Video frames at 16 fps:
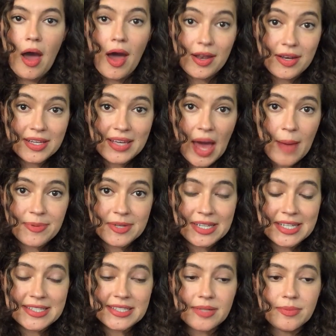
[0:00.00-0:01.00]
Under
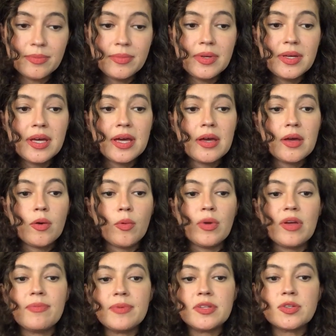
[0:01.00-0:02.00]
capitalism,
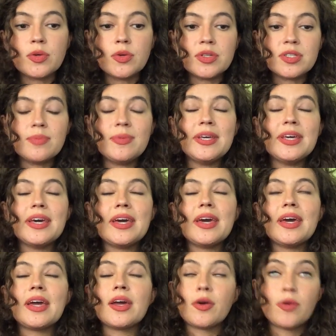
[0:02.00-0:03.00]
we have been taught to be
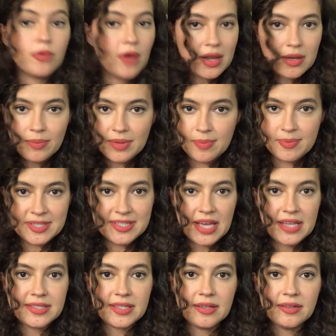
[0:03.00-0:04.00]
incredibly
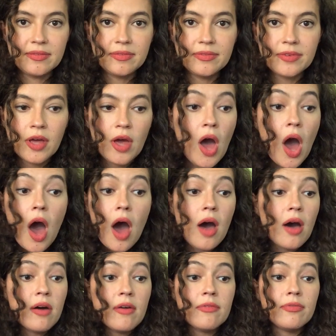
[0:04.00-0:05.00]
possessive
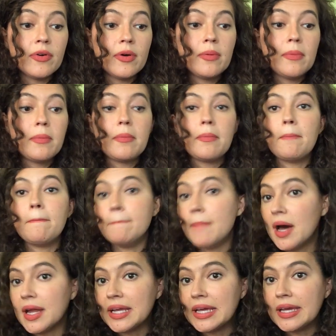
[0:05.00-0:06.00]
of
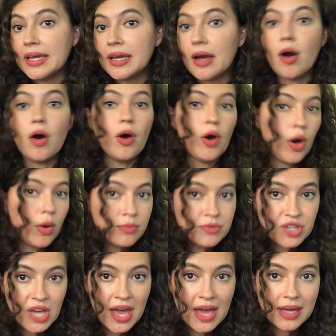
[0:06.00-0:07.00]
money,
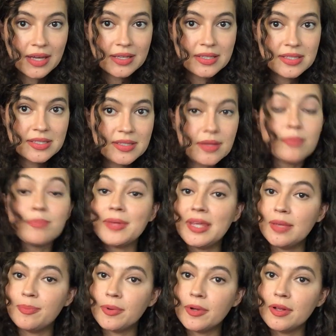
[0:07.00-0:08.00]
objects,
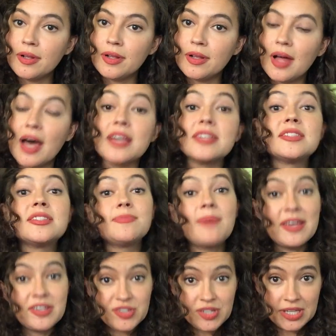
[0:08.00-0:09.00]
people,
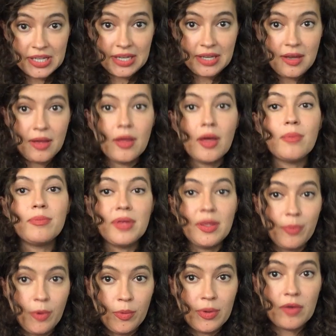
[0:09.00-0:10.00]
especially
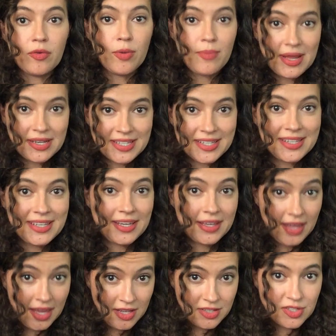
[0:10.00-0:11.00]
people we are romantically
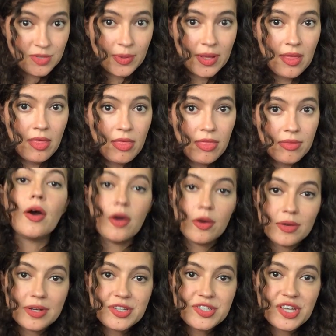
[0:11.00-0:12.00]
engaged with.
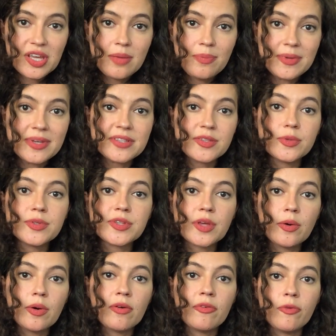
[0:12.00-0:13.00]
Ownership is
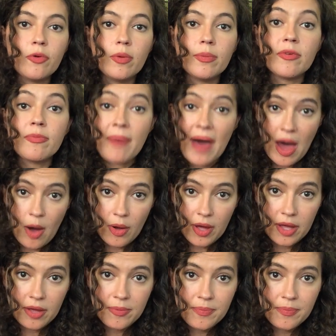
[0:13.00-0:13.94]
also a form of power.